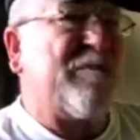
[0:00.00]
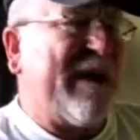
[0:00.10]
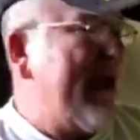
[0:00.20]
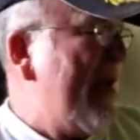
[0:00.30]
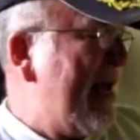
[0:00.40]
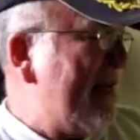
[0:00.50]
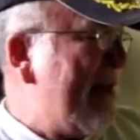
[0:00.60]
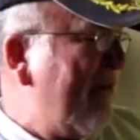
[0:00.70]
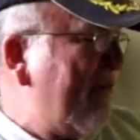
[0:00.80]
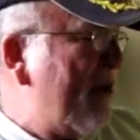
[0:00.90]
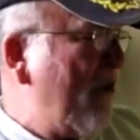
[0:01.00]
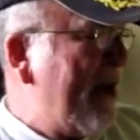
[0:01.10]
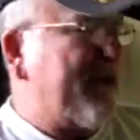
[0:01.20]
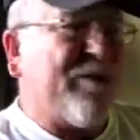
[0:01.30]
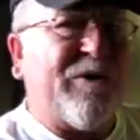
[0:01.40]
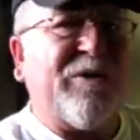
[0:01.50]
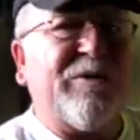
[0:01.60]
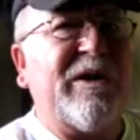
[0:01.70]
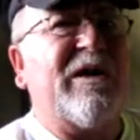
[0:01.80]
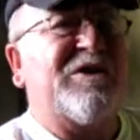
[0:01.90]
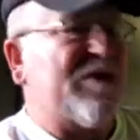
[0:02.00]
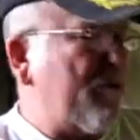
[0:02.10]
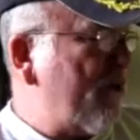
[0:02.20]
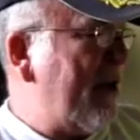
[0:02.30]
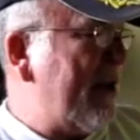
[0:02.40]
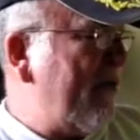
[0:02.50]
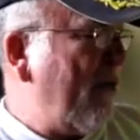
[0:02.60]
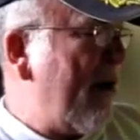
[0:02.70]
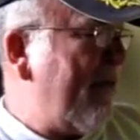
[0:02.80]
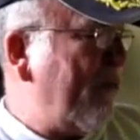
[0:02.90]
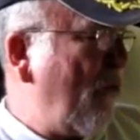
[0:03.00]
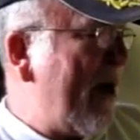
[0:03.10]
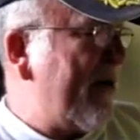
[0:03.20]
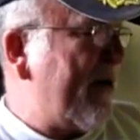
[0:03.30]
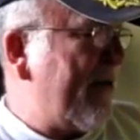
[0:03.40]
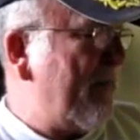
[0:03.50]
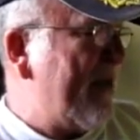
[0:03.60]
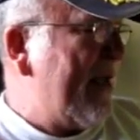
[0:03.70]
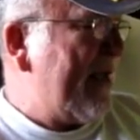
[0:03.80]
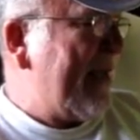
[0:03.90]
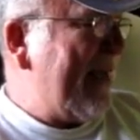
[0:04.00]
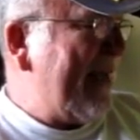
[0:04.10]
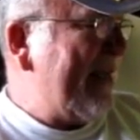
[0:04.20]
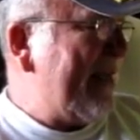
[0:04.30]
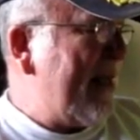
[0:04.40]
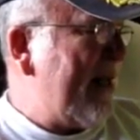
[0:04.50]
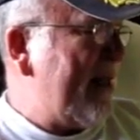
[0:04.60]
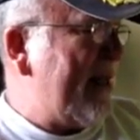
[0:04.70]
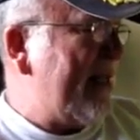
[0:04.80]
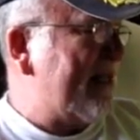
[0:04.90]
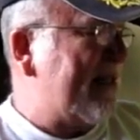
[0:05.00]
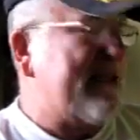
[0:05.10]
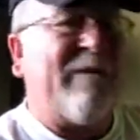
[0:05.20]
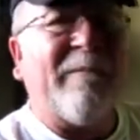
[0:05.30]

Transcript: but he definitely went through some really rough weather in this